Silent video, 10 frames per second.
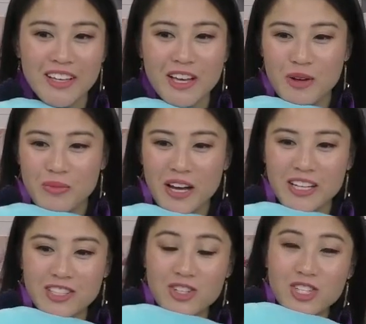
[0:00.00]

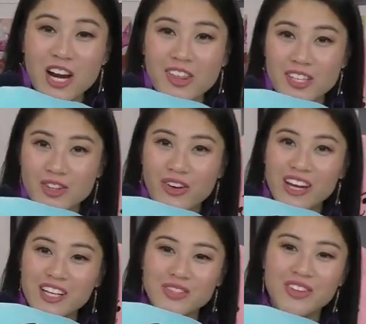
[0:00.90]
But to share this
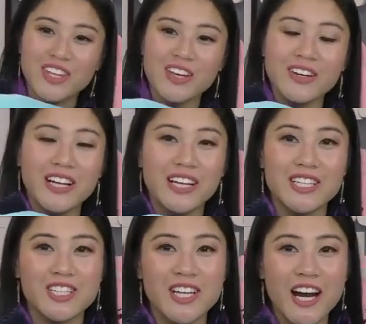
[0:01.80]
greatness with you, let's
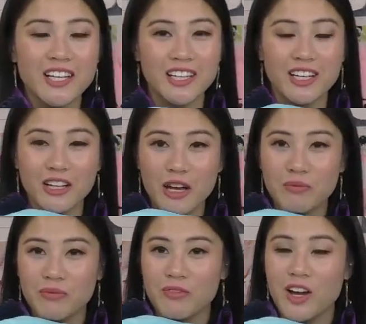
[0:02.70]
share the clip
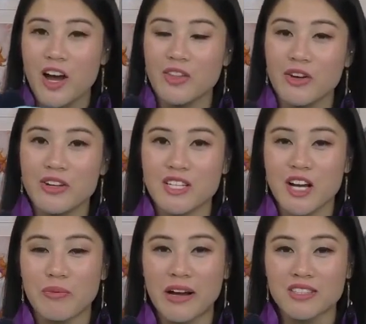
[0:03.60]
of their recent
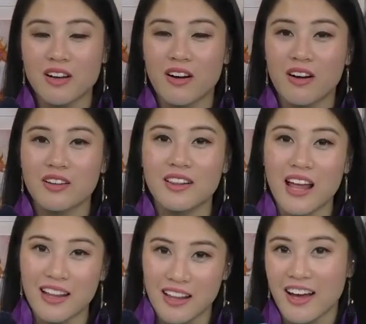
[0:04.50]
comeback song called La
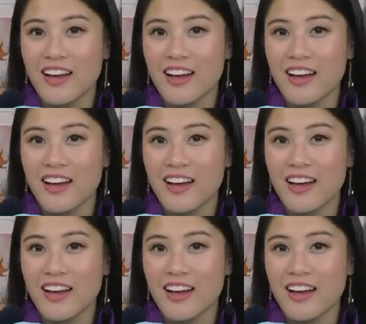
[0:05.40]
La La.